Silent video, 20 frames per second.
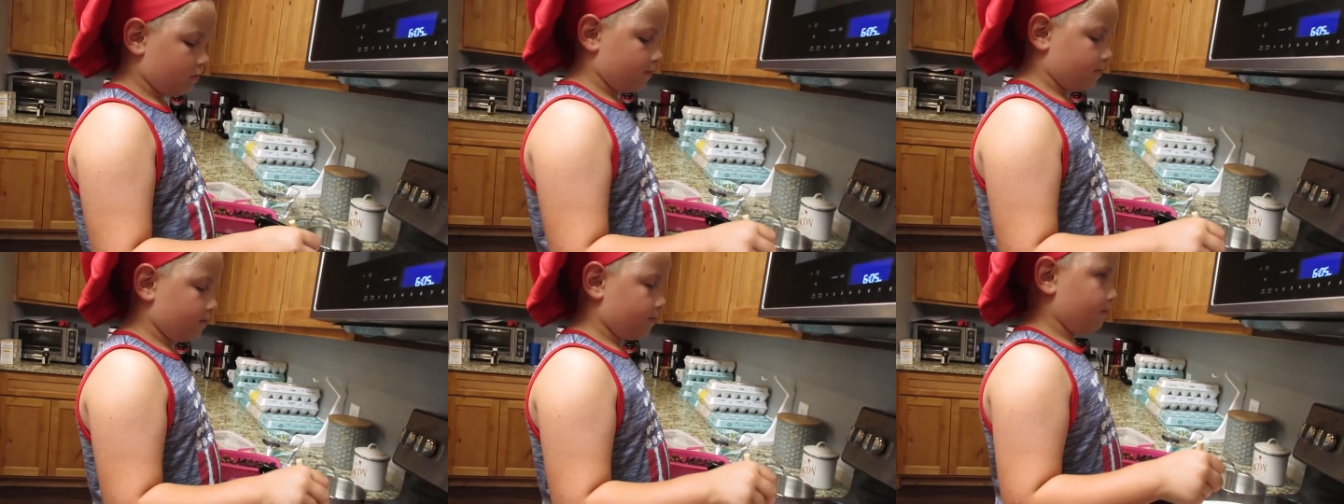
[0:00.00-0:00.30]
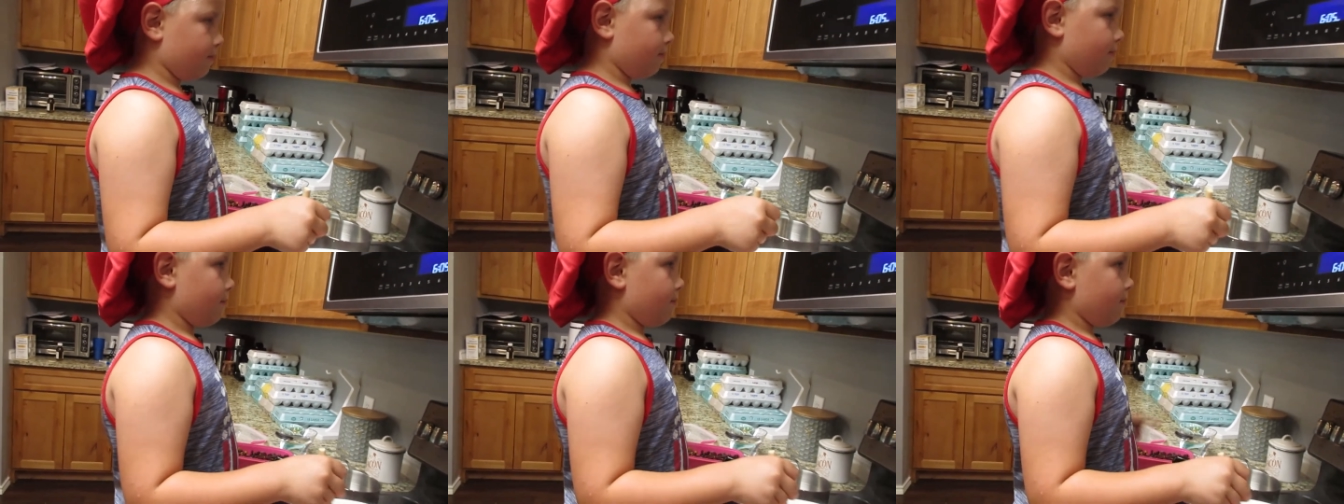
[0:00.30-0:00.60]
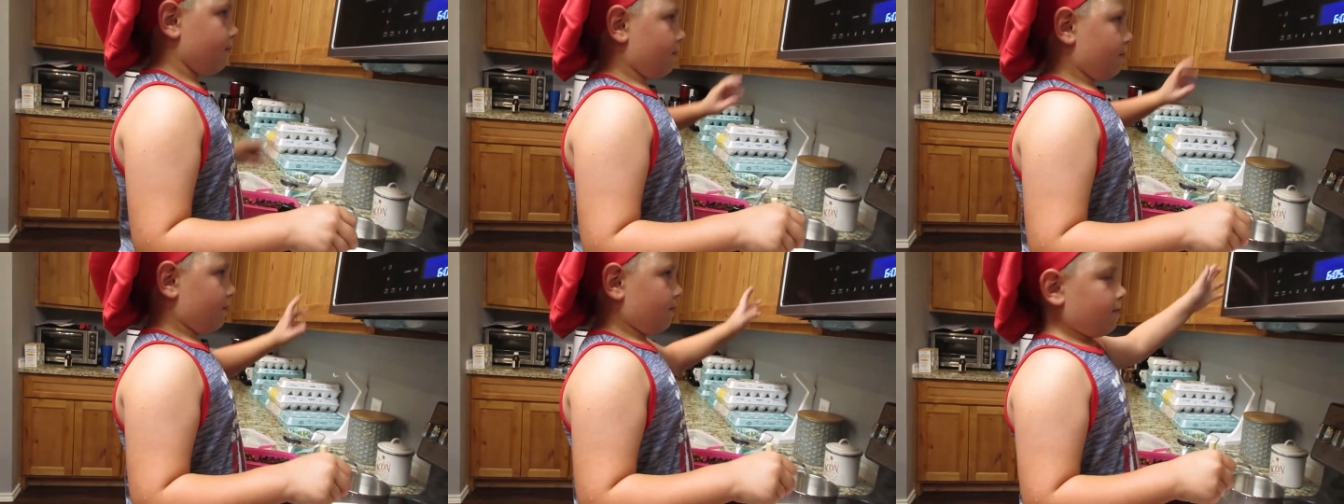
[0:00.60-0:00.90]
or you just
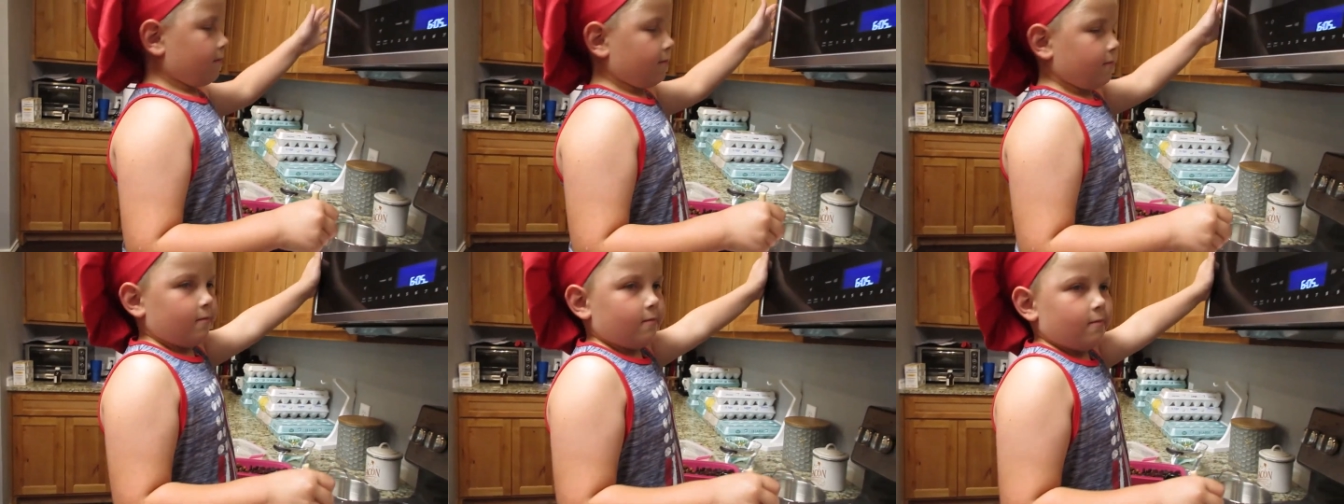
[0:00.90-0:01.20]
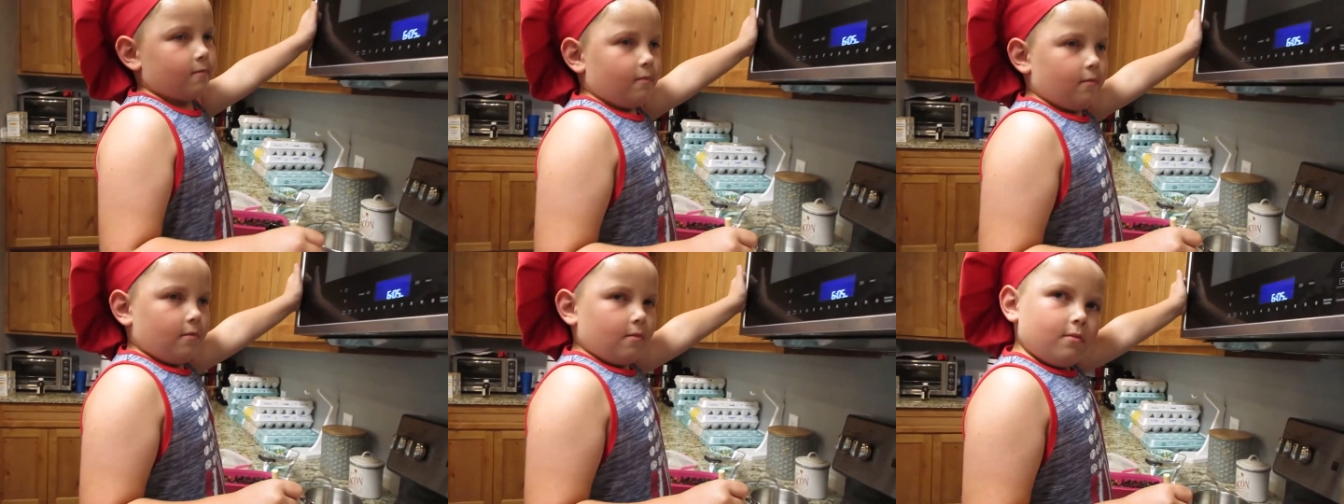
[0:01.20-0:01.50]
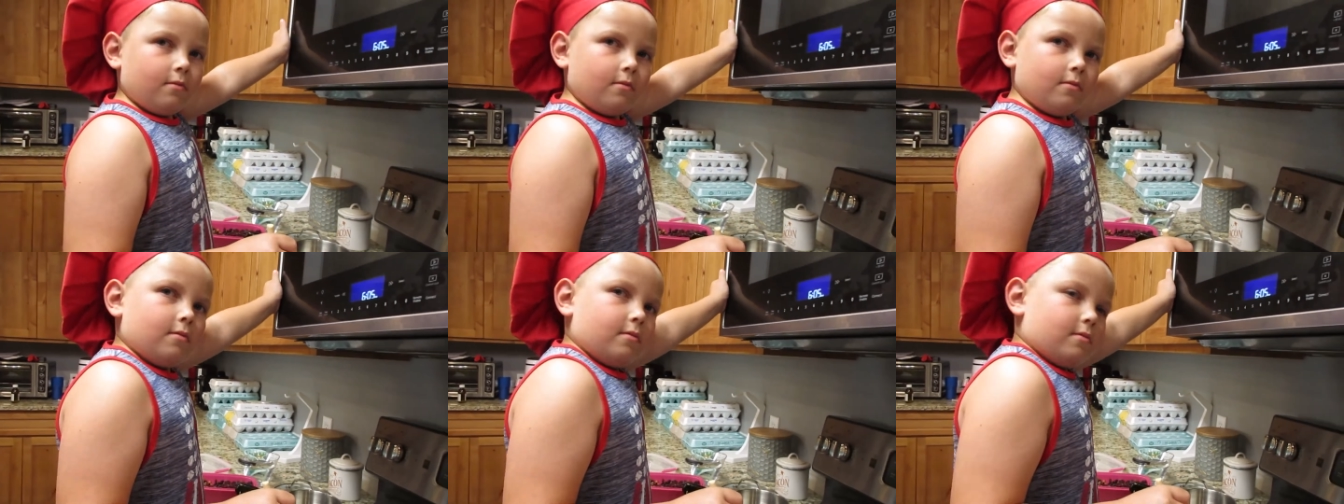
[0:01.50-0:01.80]
do like
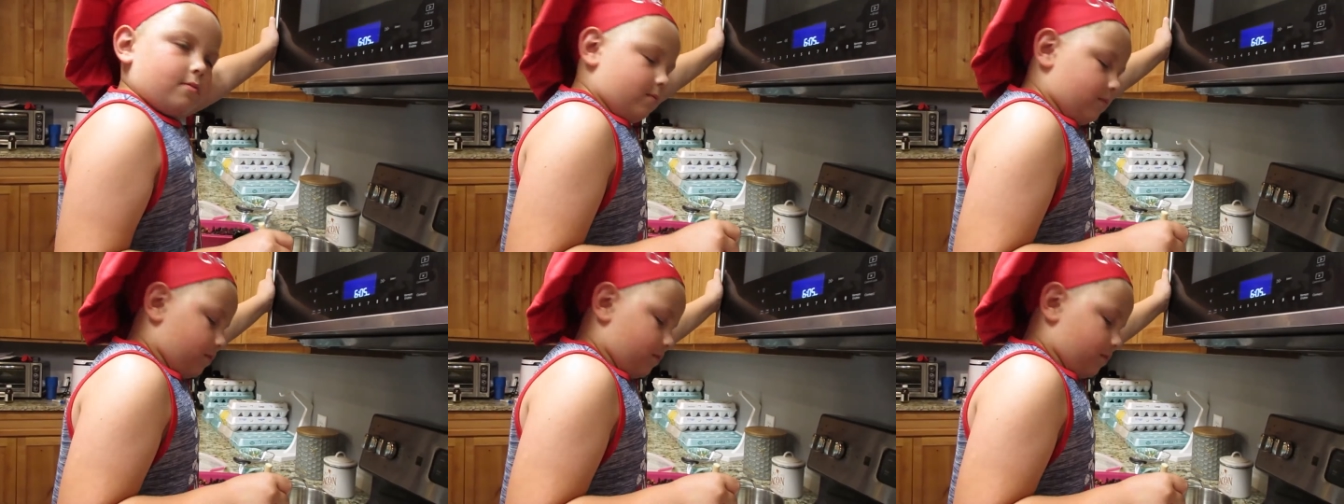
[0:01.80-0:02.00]
plain